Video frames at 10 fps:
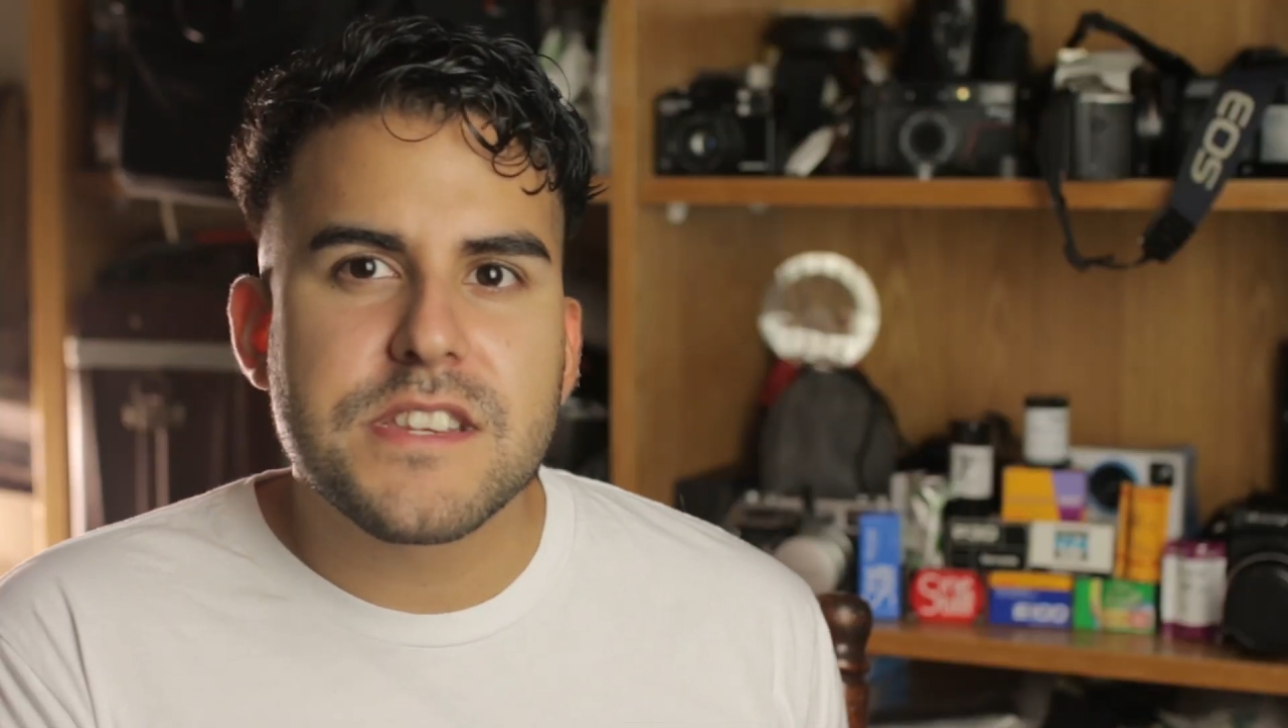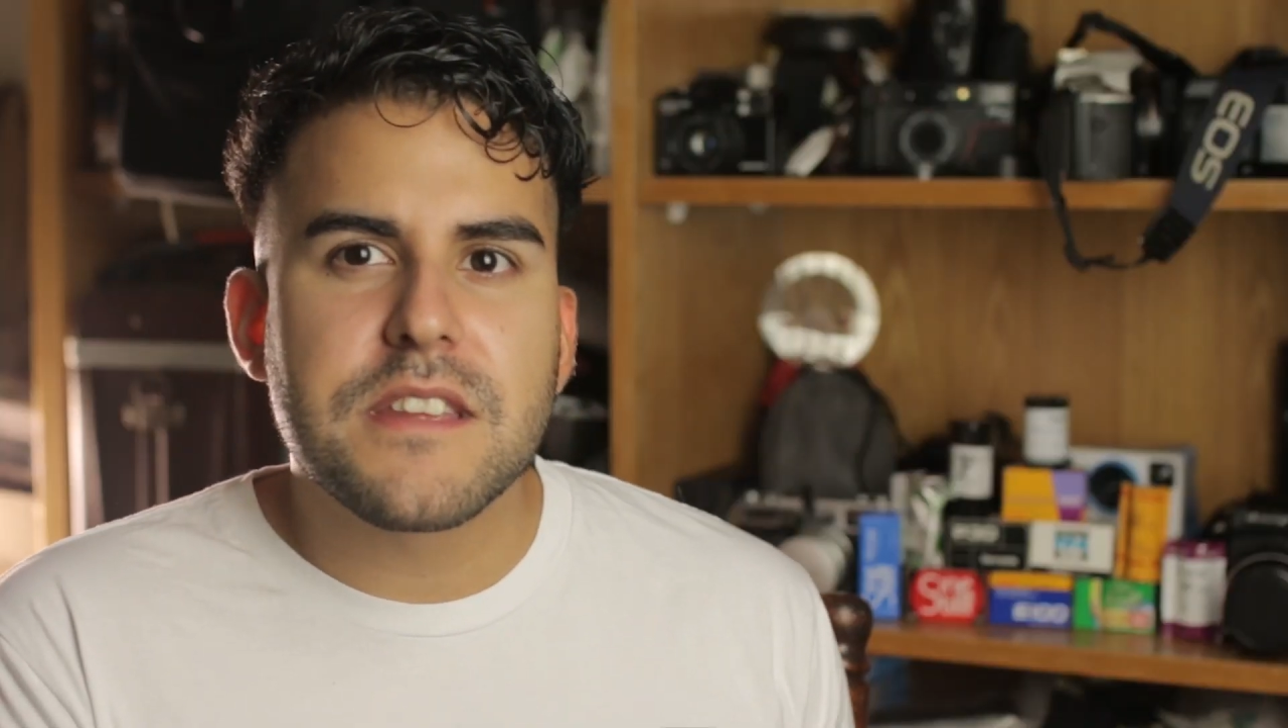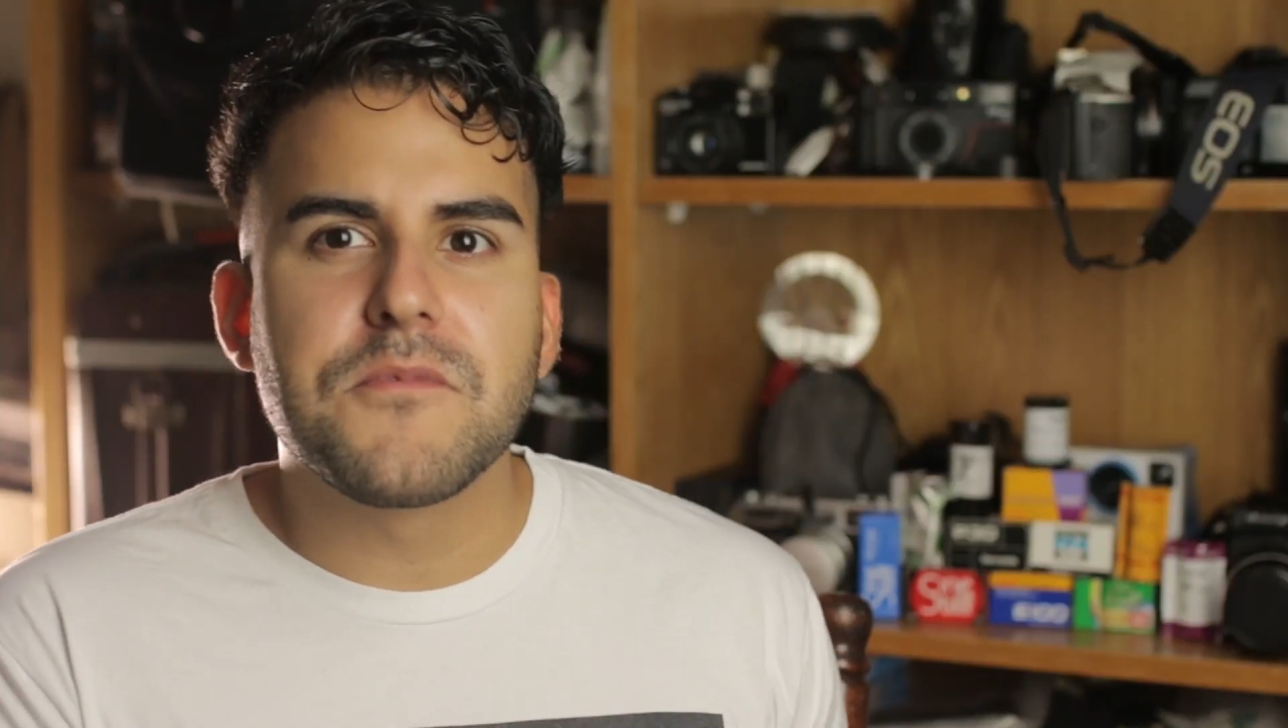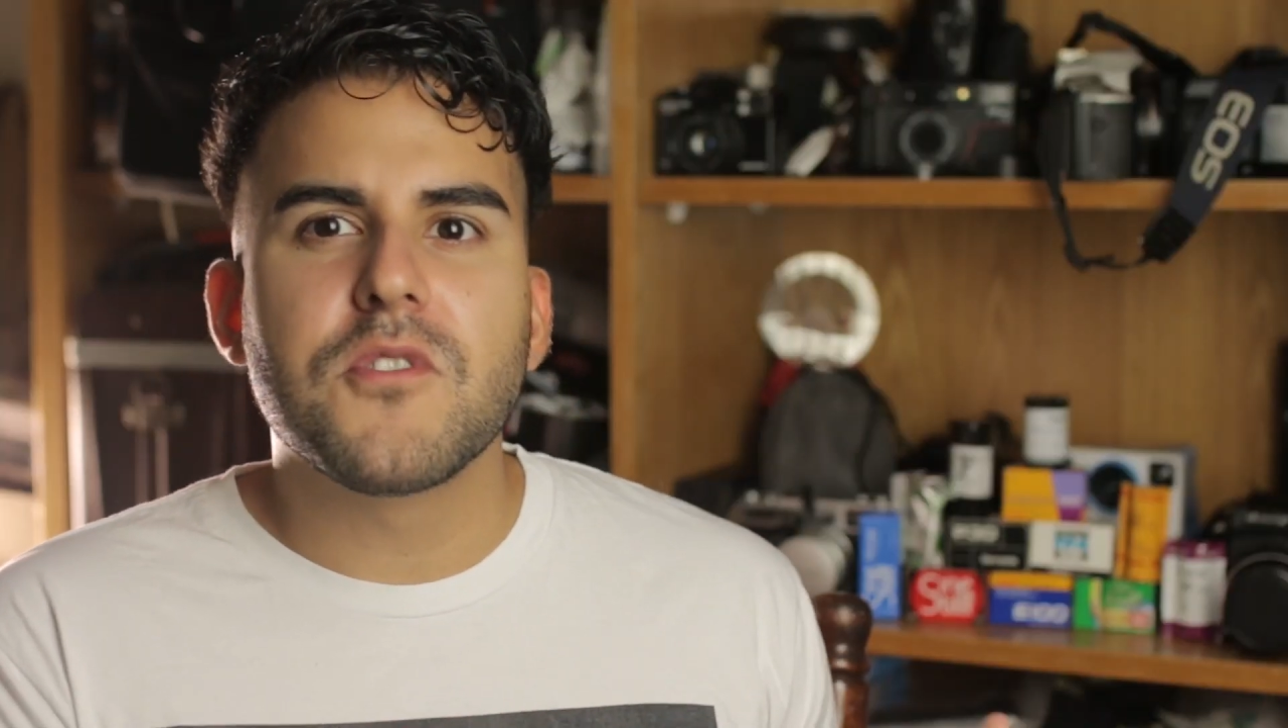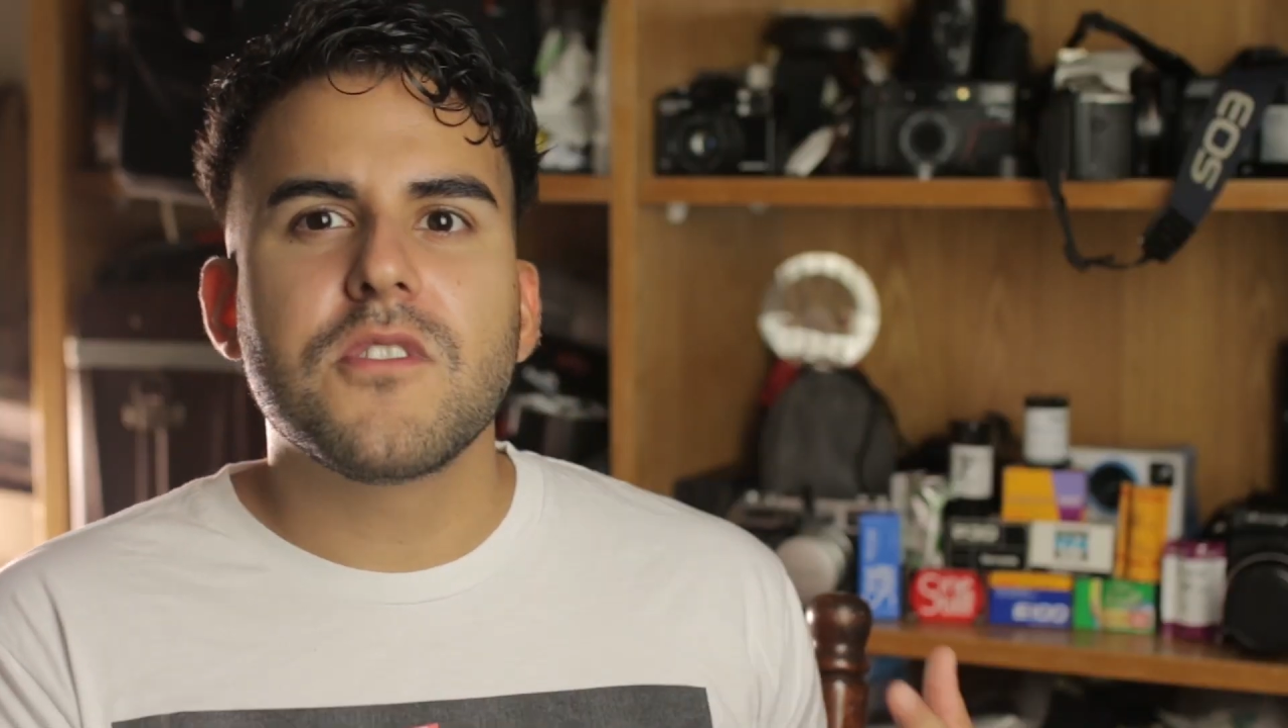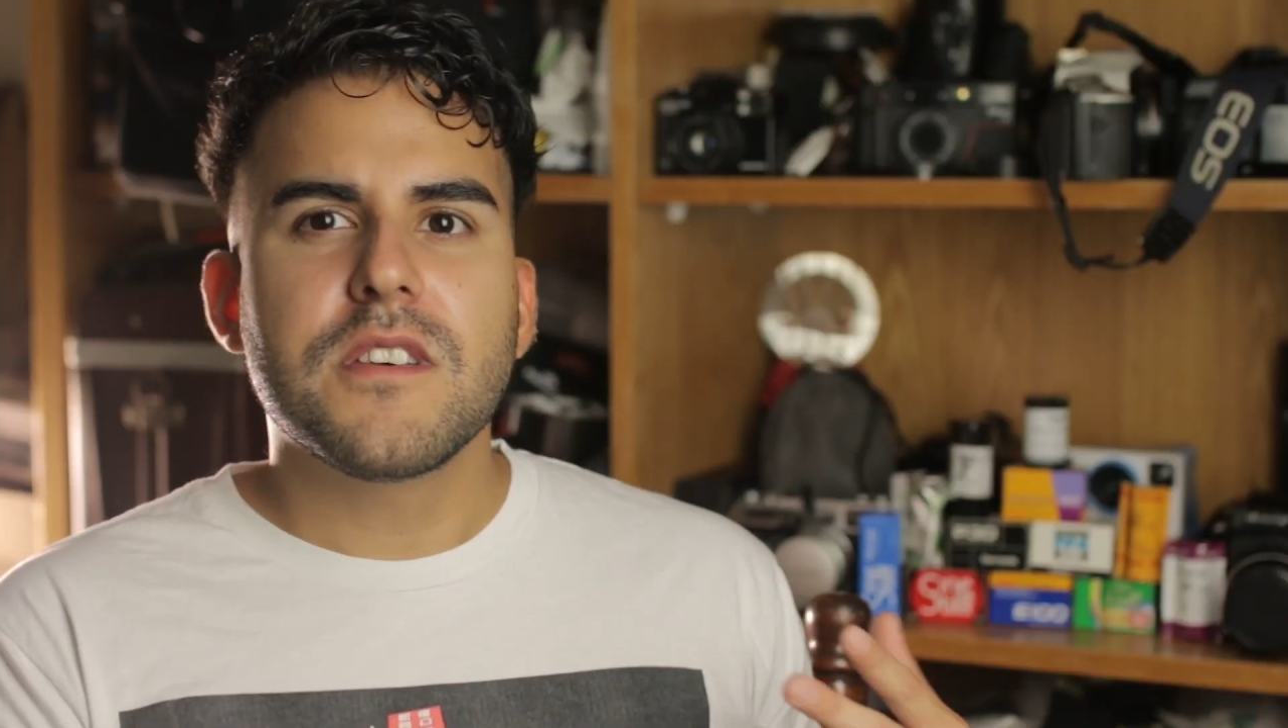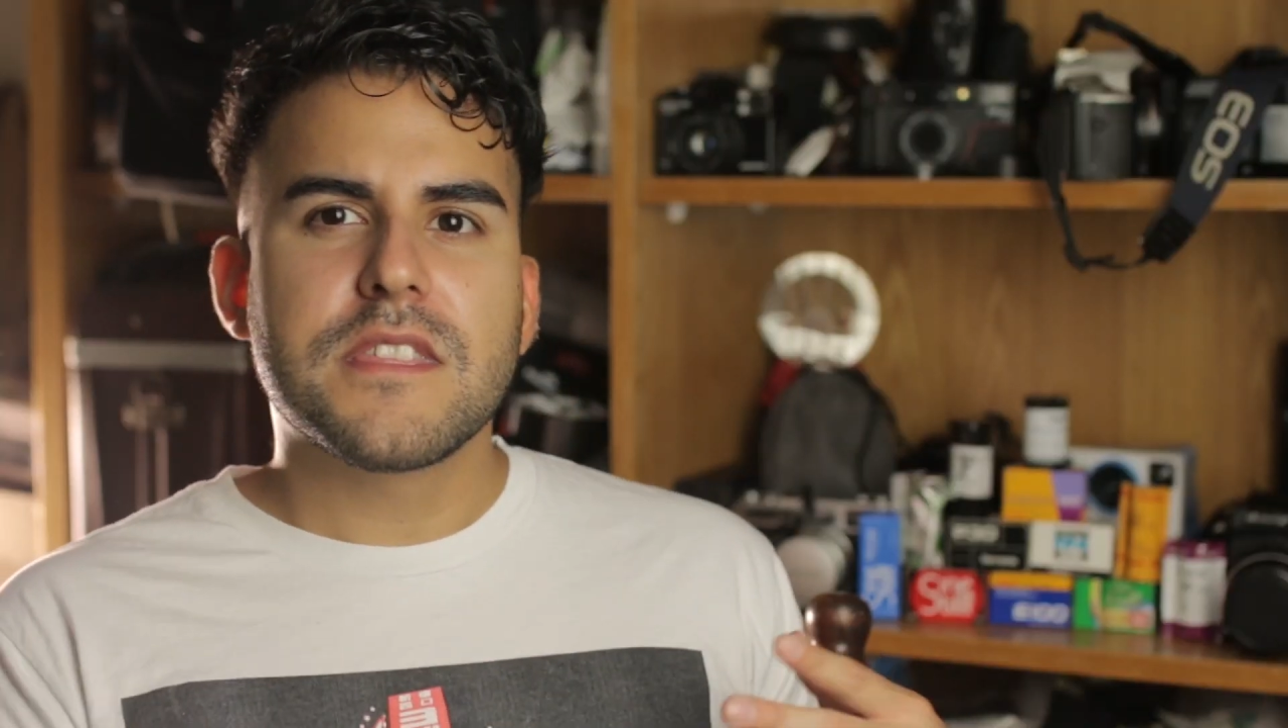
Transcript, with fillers: anymore.